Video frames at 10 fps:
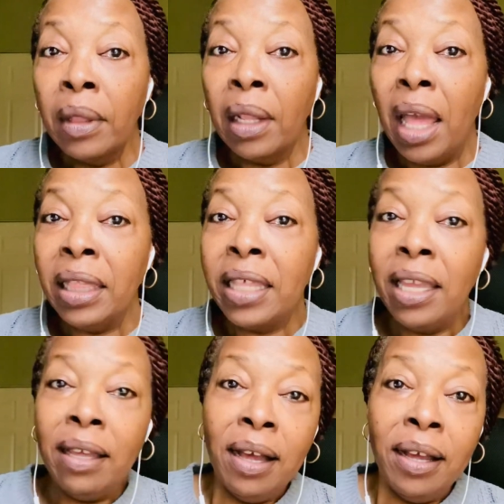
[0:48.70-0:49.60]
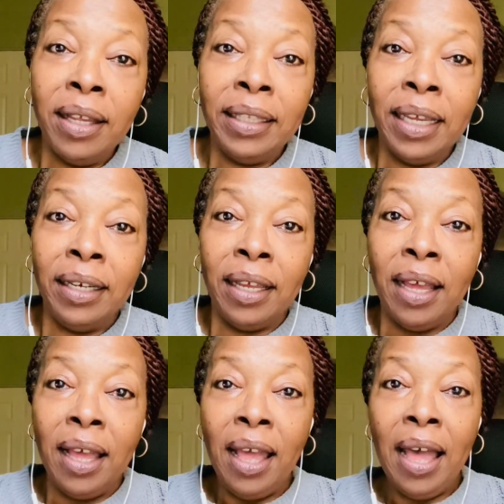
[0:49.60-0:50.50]
I thank God that
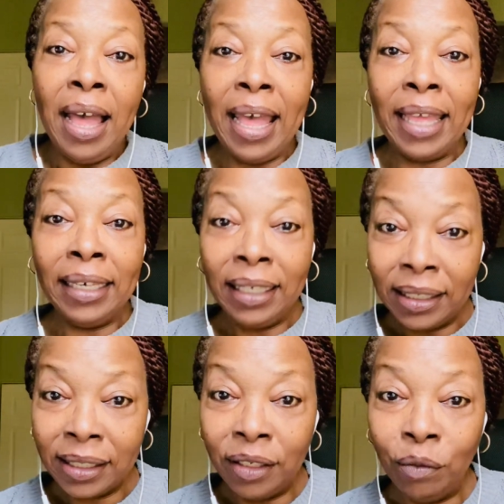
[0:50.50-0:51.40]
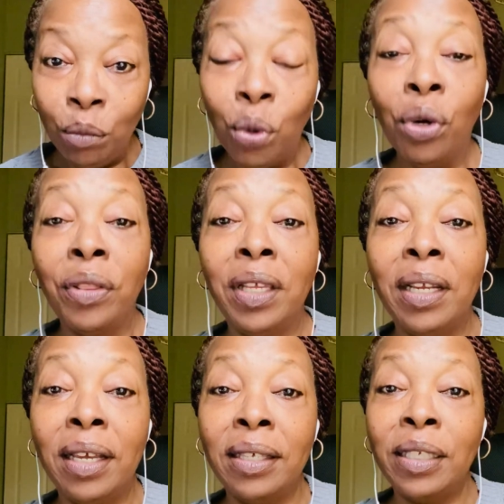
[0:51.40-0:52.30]
I listen more than
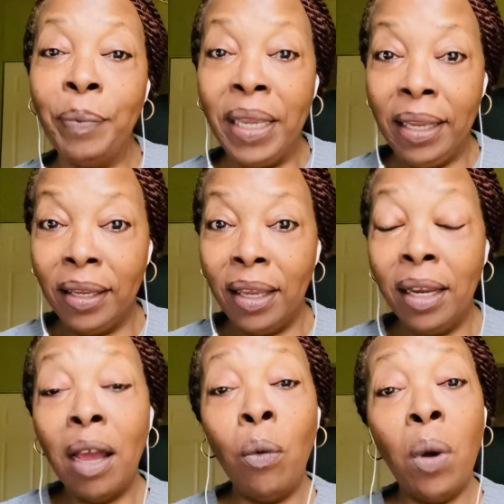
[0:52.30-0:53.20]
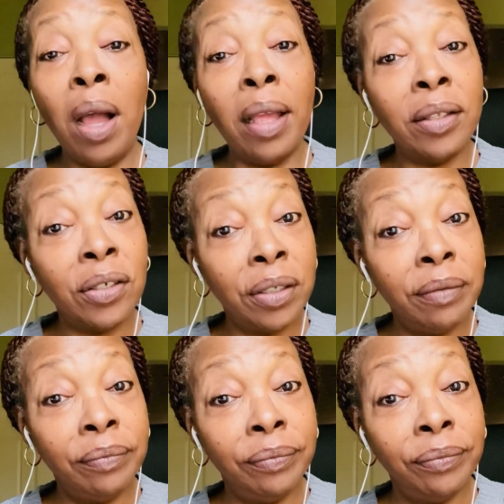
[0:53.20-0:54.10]
I speak and I watch.
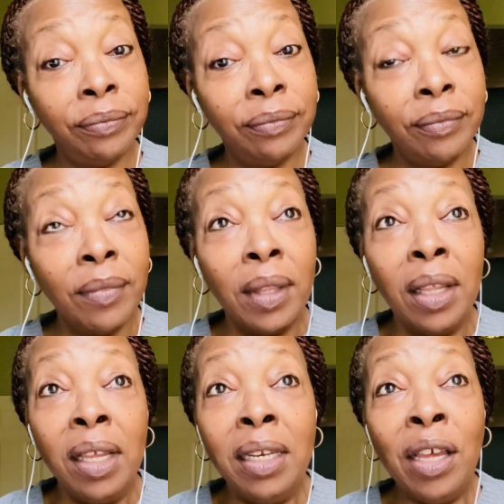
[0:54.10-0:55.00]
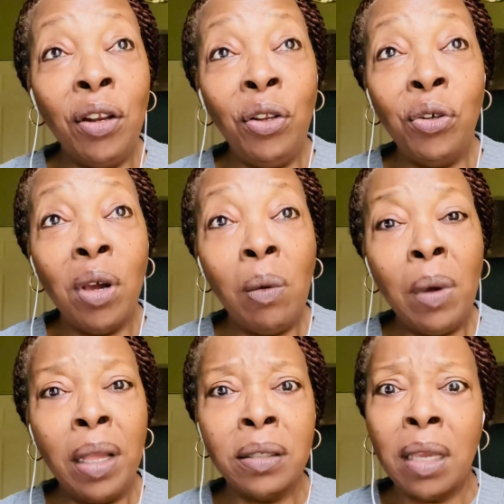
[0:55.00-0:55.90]
Not only do I
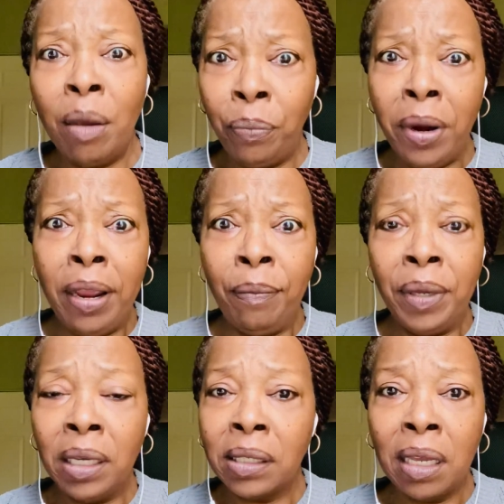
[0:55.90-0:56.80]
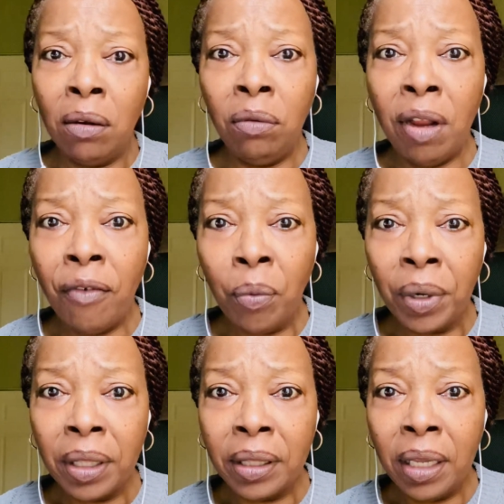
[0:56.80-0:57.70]
watch, I pray because I don't never want
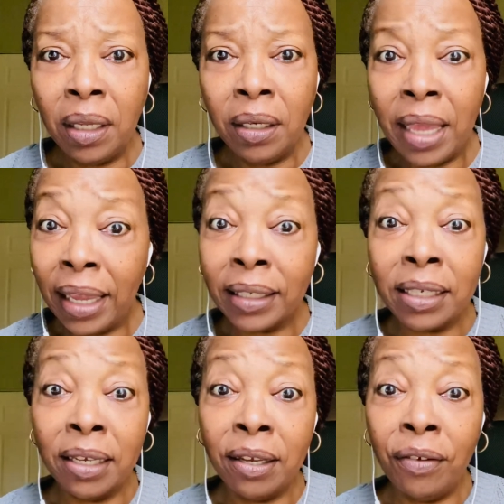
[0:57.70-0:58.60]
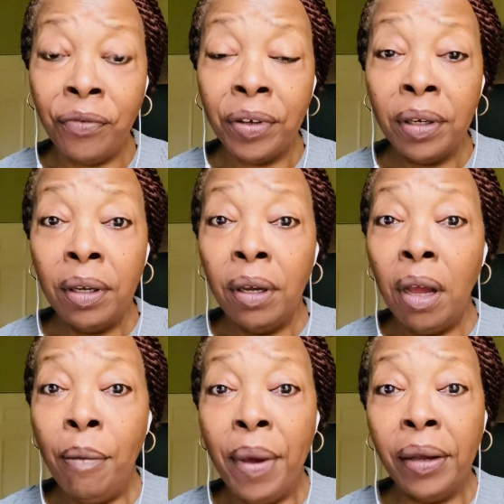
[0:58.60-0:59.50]
to think negative
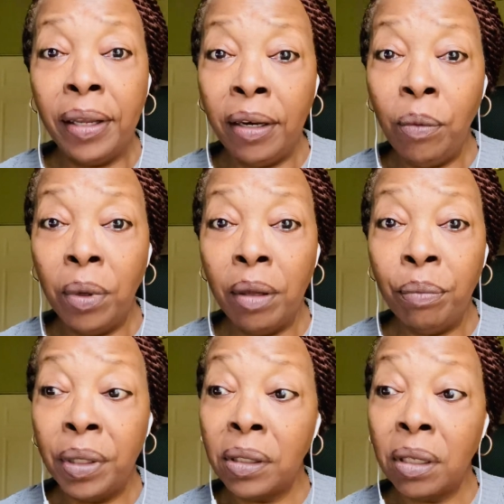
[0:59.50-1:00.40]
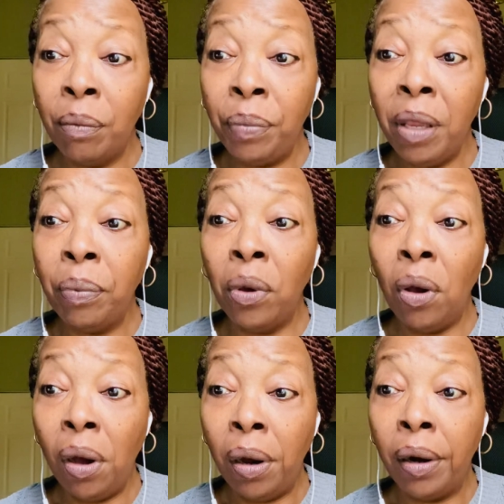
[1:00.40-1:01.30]
about anyone, but some people
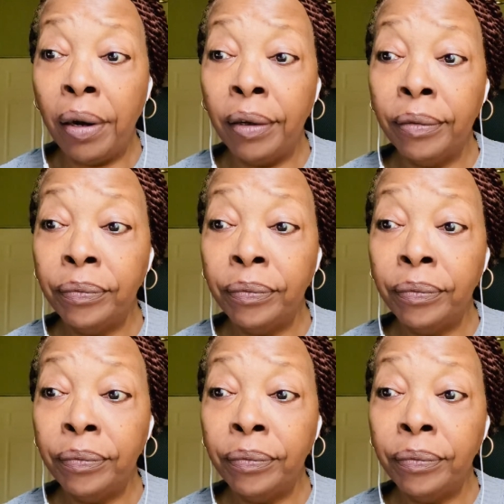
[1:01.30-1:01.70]
are